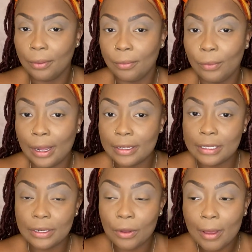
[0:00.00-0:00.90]
why
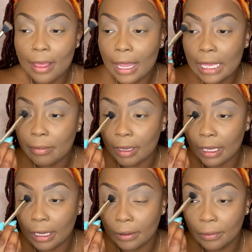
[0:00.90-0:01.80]
doesn't nobody like me,
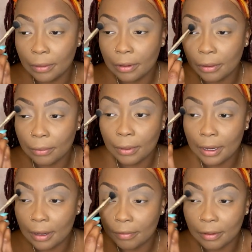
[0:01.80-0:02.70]
or
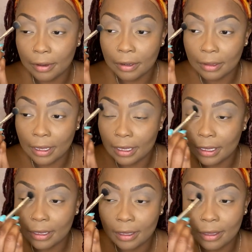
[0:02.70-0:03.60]
whatever.
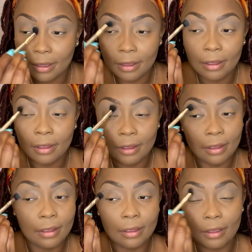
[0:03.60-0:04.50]
Like,
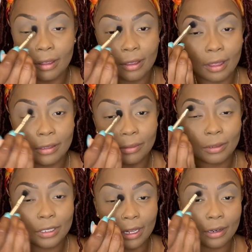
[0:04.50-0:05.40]
I just want
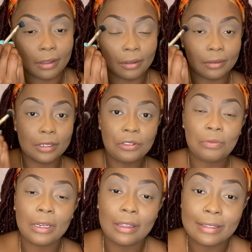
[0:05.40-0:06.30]
y'all to know, social
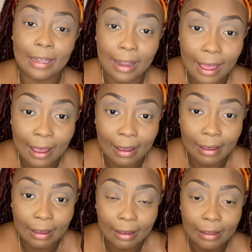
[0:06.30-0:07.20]
media is a lie.
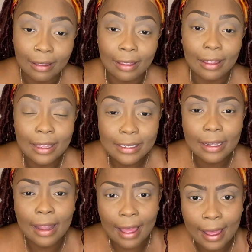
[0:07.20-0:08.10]
It's a
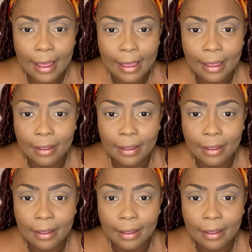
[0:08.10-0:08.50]
lie.